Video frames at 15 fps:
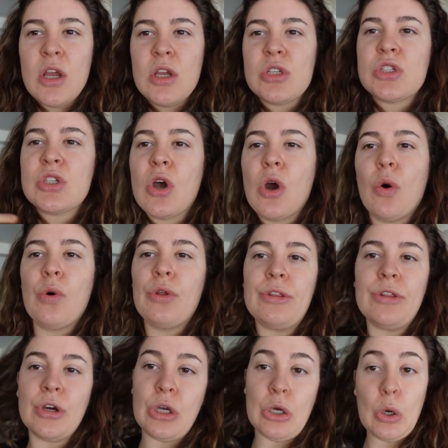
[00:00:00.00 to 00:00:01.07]
So
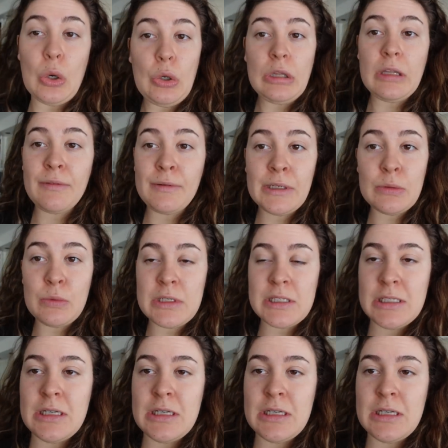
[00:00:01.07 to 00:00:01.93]
the goal of it was